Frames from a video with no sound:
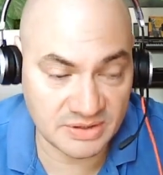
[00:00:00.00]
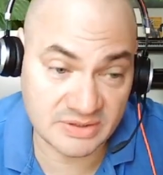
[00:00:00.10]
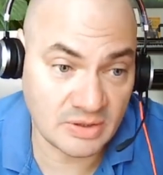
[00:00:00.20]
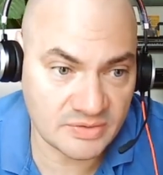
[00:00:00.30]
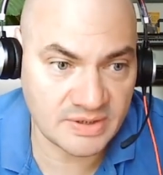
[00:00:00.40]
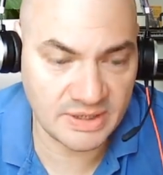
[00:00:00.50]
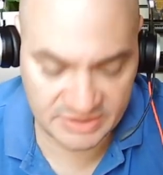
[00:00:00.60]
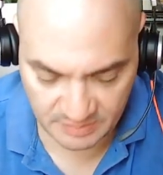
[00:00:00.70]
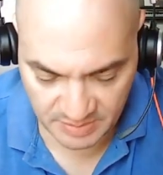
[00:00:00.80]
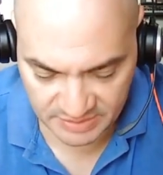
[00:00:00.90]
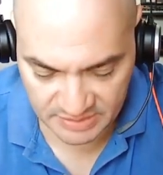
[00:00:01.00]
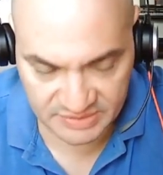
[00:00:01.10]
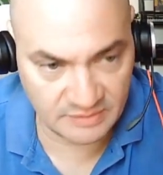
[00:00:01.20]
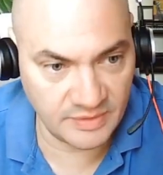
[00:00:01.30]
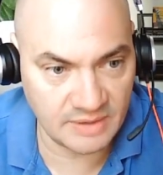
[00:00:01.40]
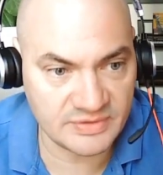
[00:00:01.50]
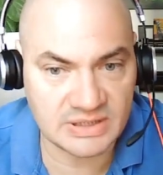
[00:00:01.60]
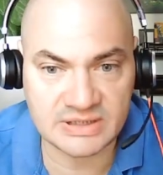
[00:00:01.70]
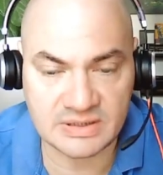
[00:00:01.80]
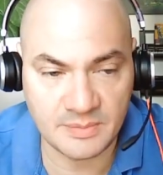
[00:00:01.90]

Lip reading: It sounds crazy, but we have seen some